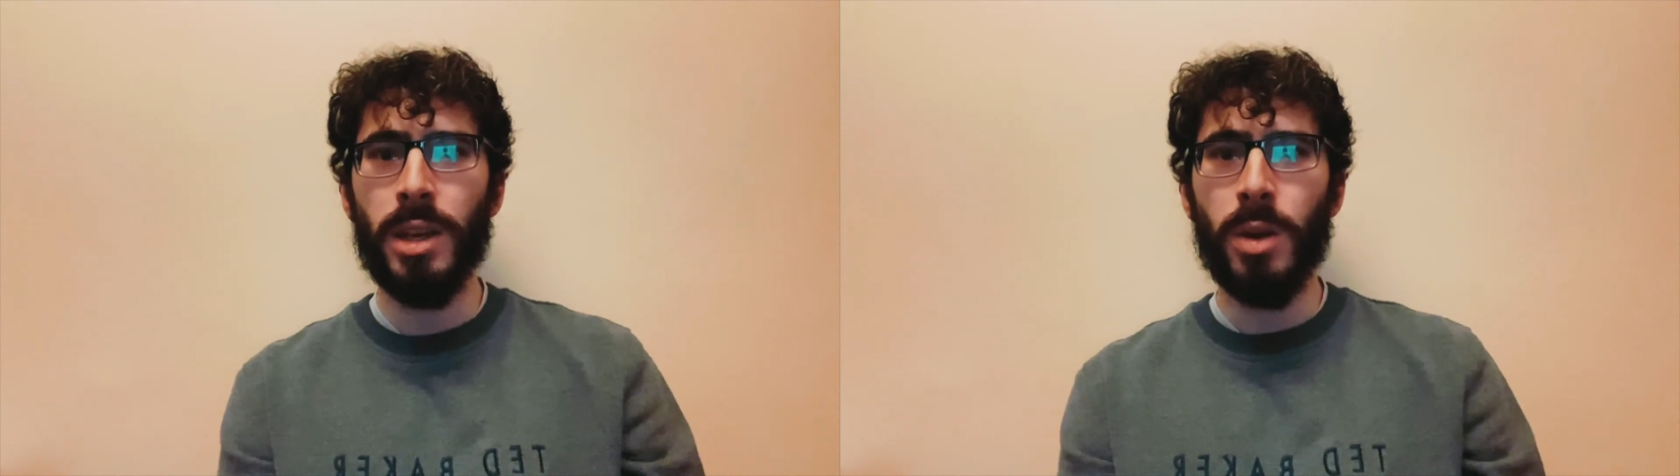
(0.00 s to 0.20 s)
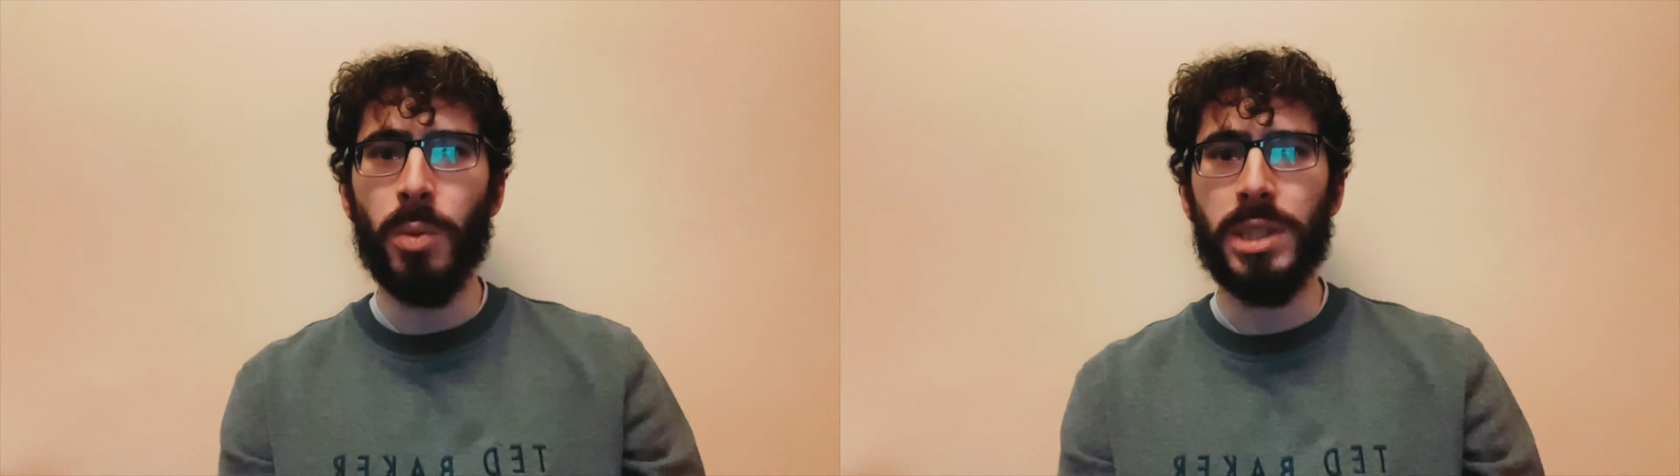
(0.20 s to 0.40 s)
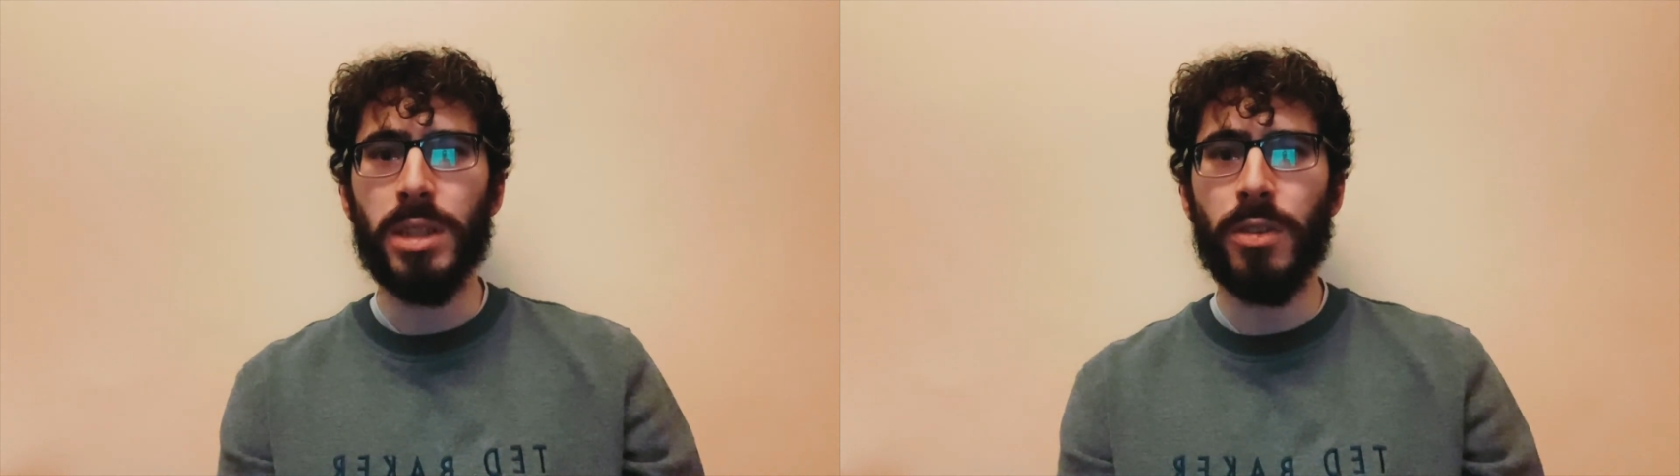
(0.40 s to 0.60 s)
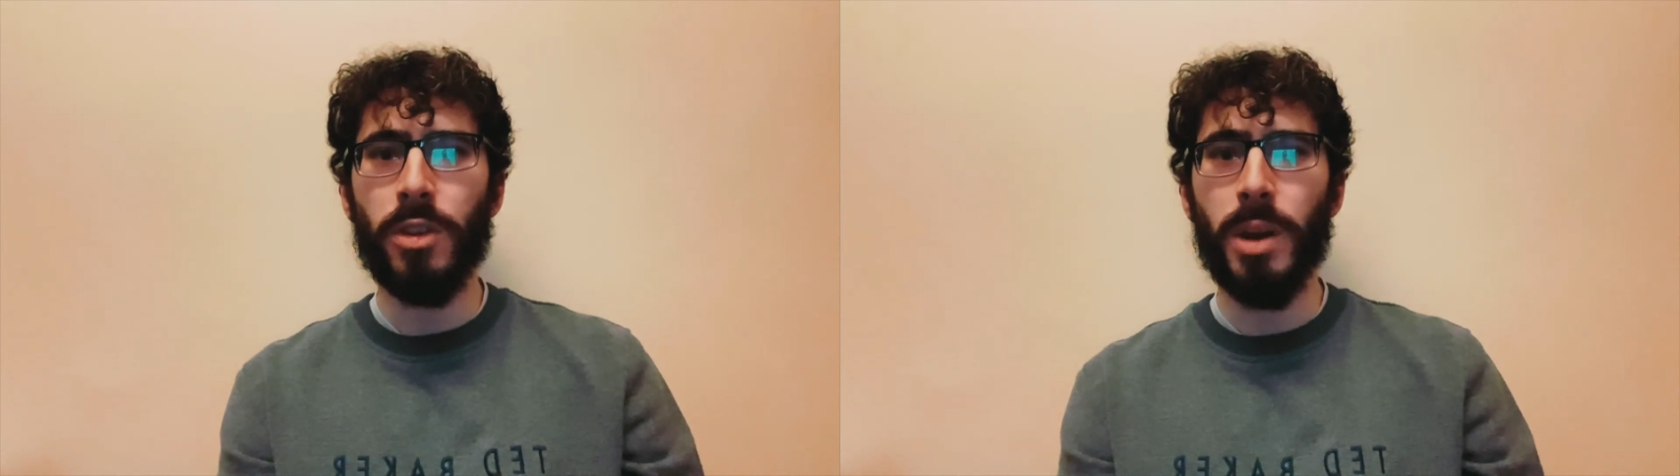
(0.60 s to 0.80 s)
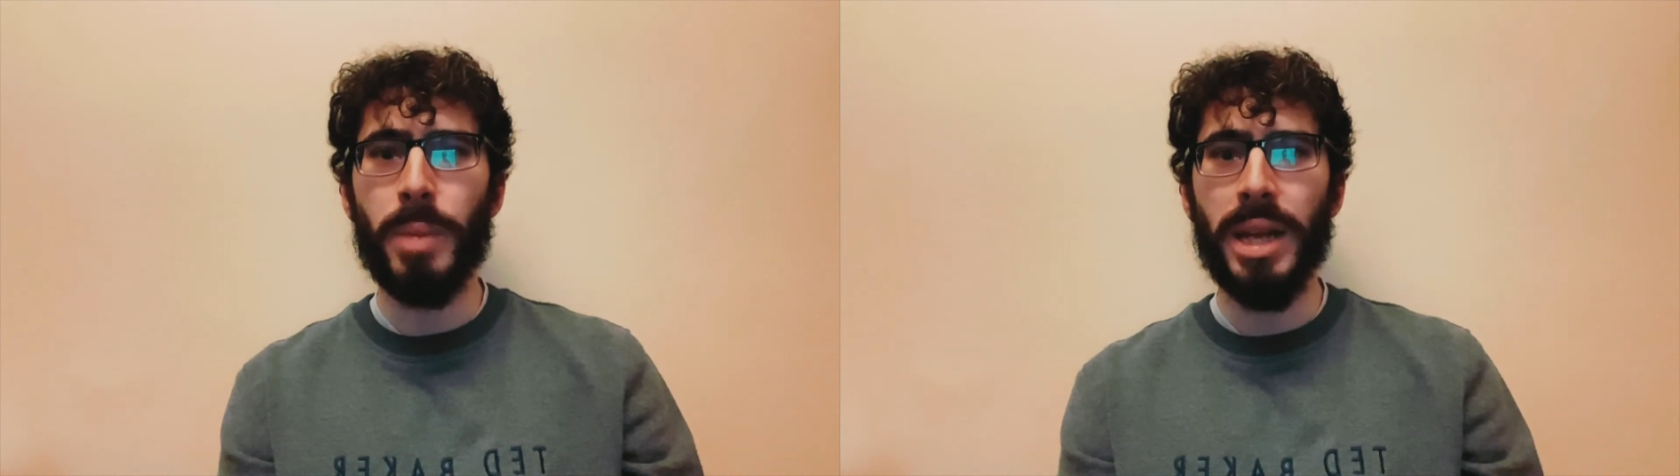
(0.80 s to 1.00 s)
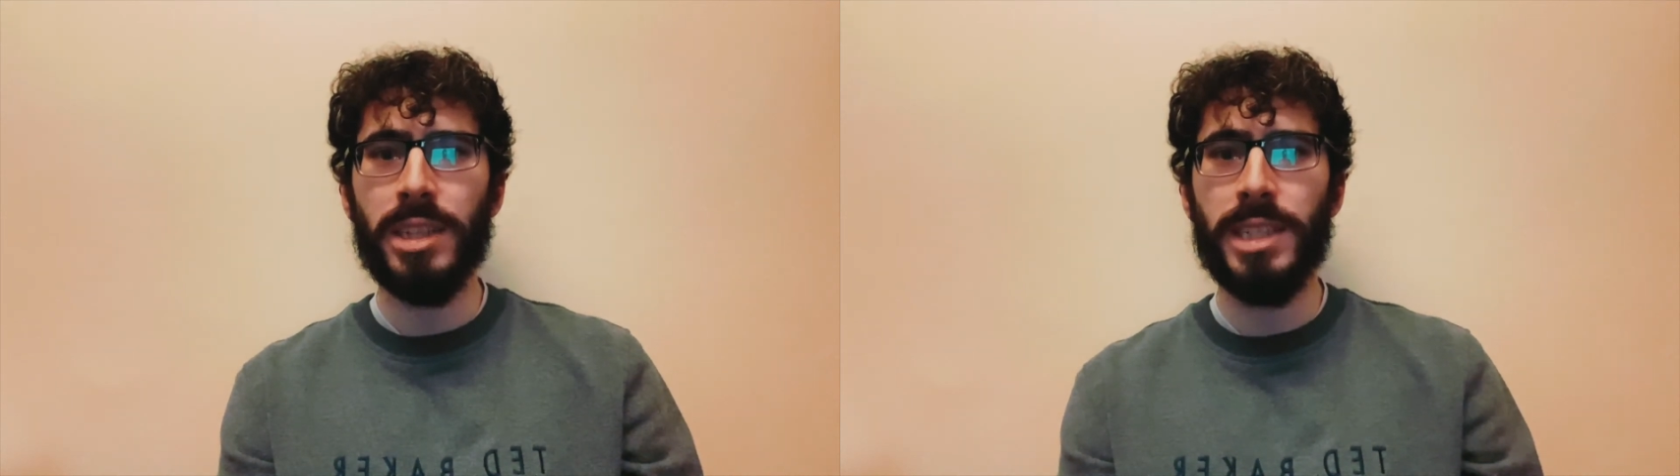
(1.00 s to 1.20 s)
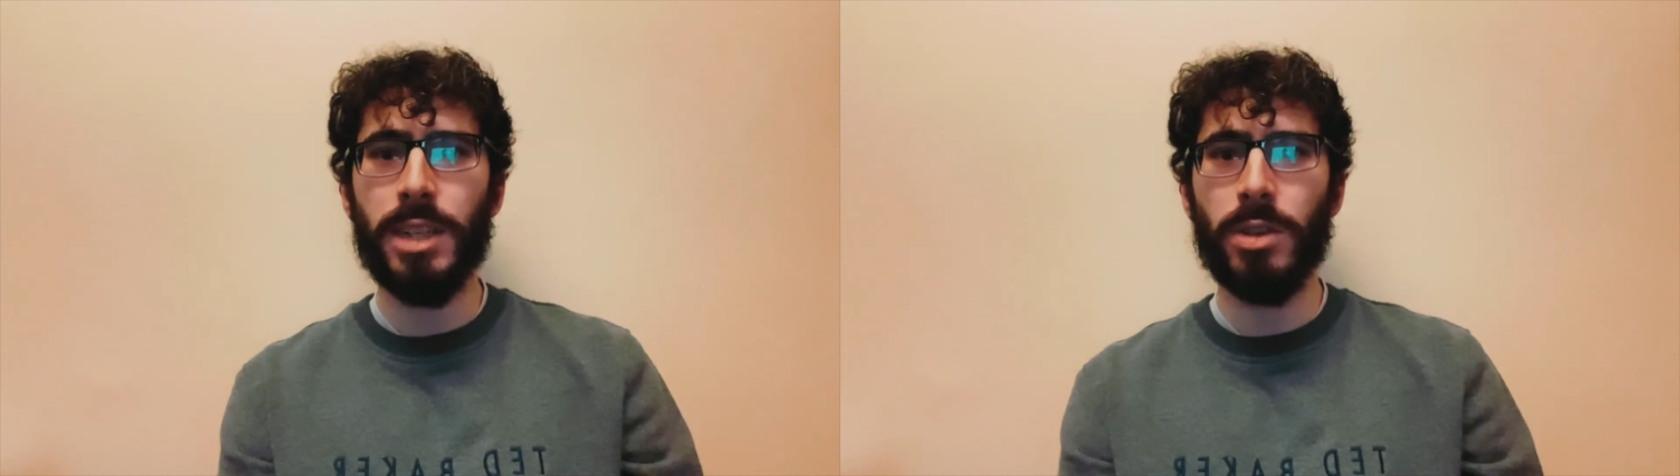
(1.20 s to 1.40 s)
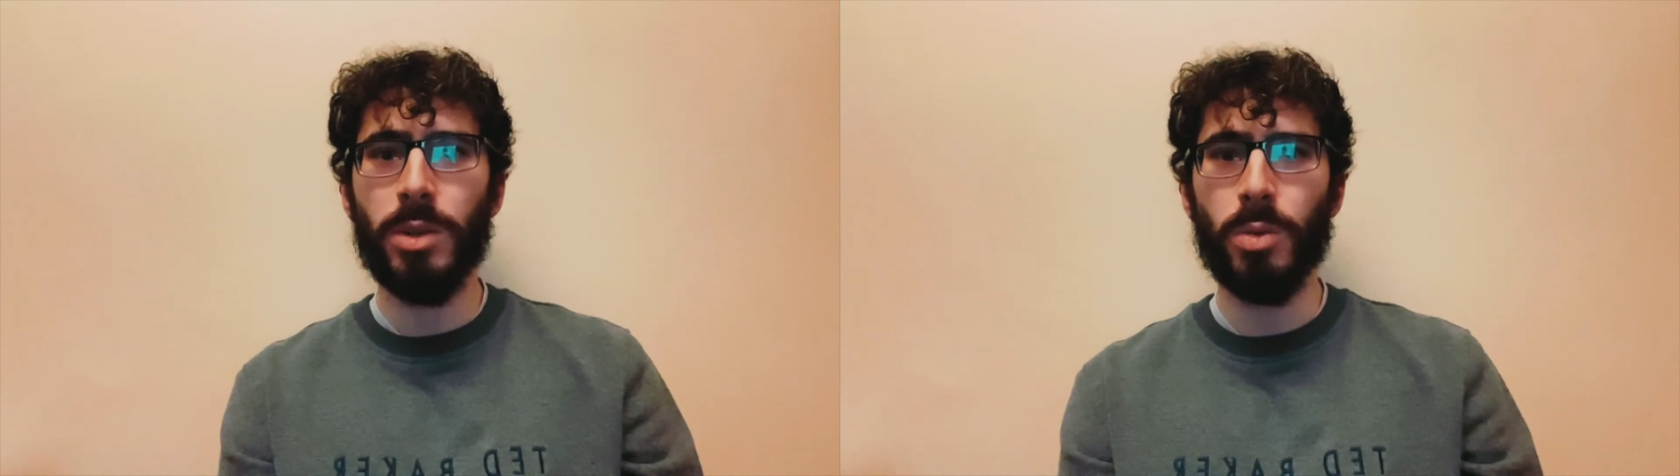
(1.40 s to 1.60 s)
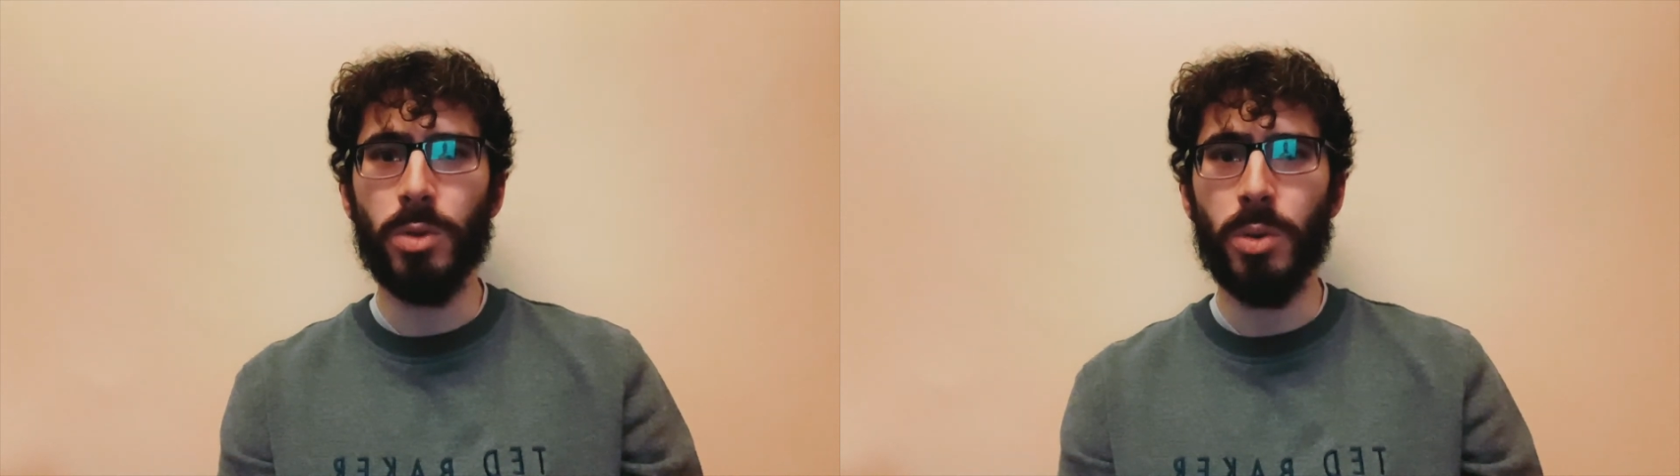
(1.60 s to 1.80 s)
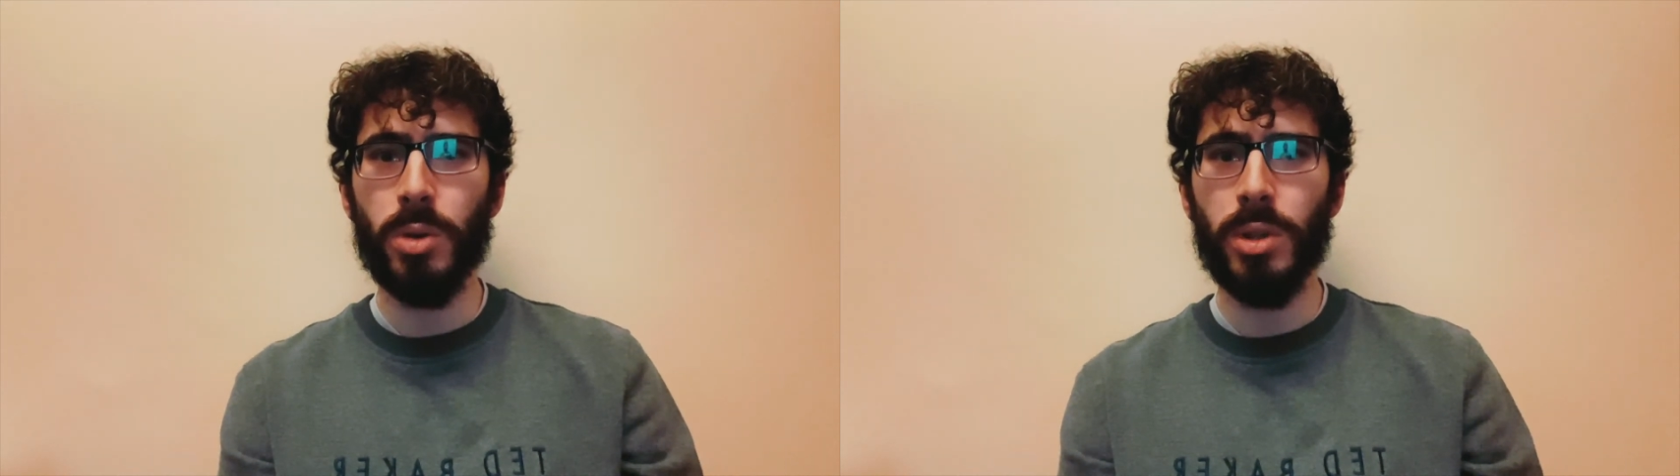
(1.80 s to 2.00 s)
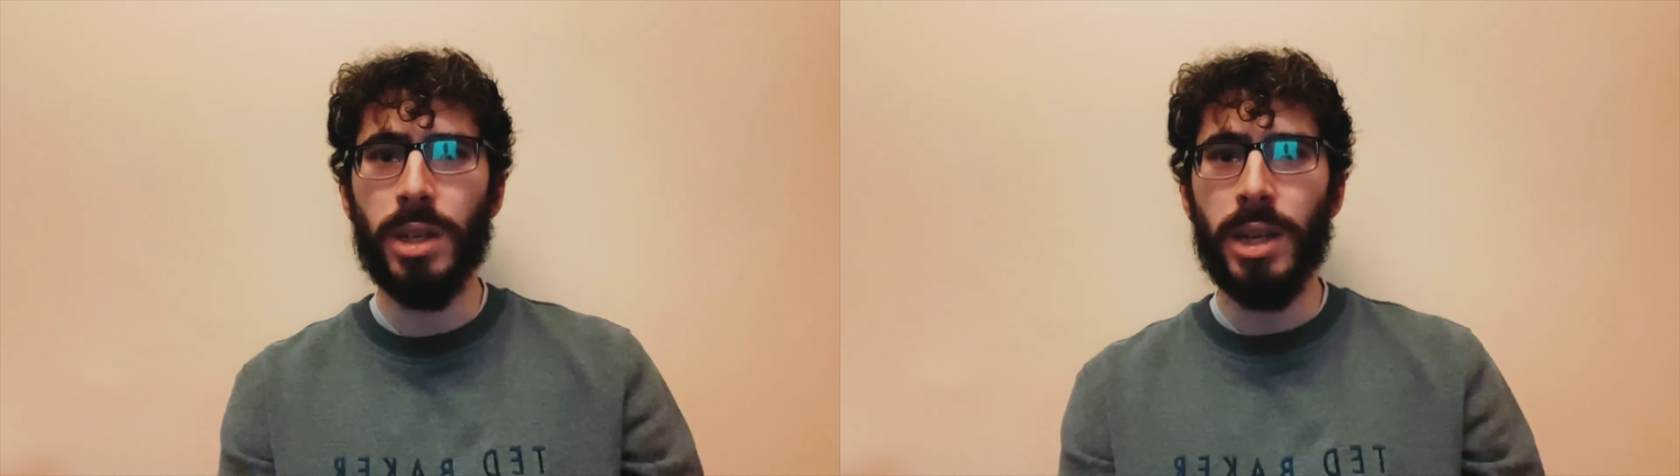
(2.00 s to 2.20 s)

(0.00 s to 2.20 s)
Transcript: which is for a managerial role